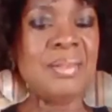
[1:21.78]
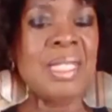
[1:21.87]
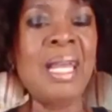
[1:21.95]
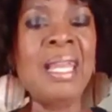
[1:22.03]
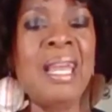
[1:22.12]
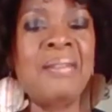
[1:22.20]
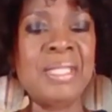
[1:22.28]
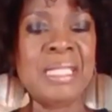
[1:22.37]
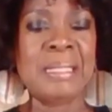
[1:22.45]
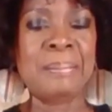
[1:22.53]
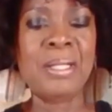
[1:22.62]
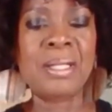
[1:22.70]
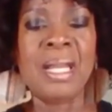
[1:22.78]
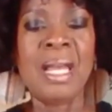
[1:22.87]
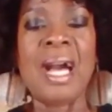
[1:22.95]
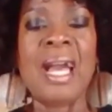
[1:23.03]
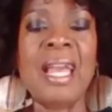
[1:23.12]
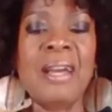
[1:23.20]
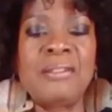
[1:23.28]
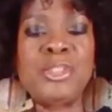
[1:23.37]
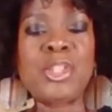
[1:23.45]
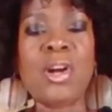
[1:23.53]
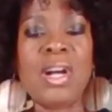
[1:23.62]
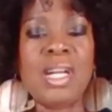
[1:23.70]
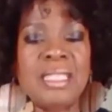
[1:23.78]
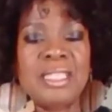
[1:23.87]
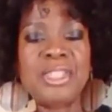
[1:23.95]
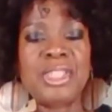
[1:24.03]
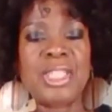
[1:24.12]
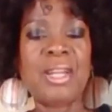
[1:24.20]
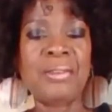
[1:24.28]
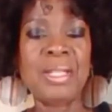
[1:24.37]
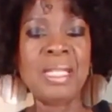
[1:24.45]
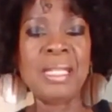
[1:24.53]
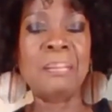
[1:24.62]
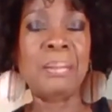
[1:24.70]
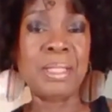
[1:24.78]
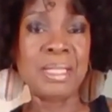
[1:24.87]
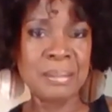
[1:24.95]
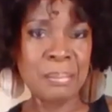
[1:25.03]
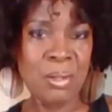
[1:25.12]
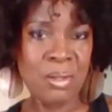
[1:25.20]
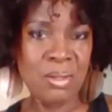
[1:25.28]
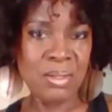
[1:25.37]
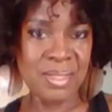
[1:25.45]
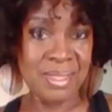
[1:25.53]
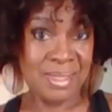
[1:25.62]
I have in this book. I have chocolate cherry bliss balls.